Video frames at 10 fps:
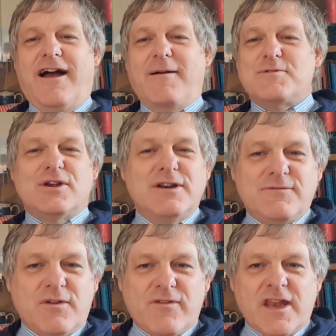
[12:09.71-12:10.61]
I'm sorry
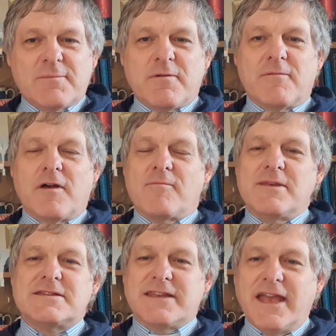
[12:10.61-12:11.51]
if you're fed up of
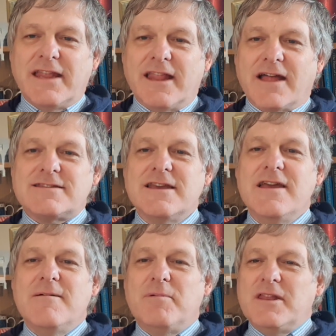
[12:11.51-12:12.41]
me saying that,
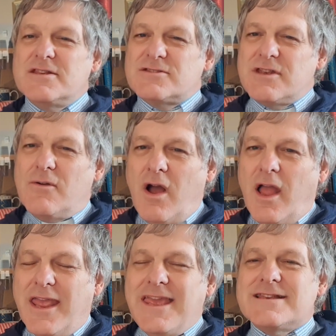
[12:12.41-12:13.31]
but it's
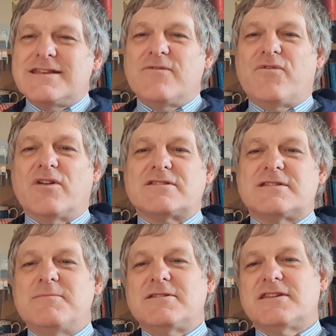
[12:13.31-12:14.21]
so easy for us
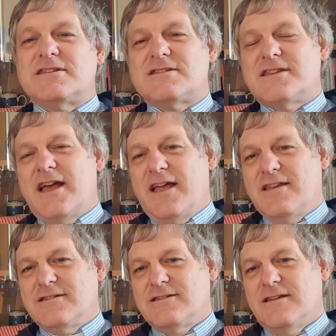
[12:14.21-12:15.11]
to
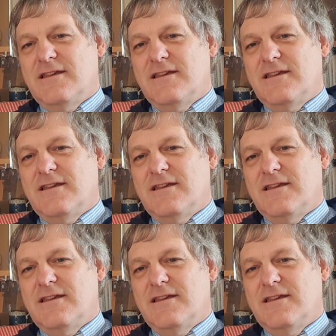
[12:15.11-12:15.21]
misunderstand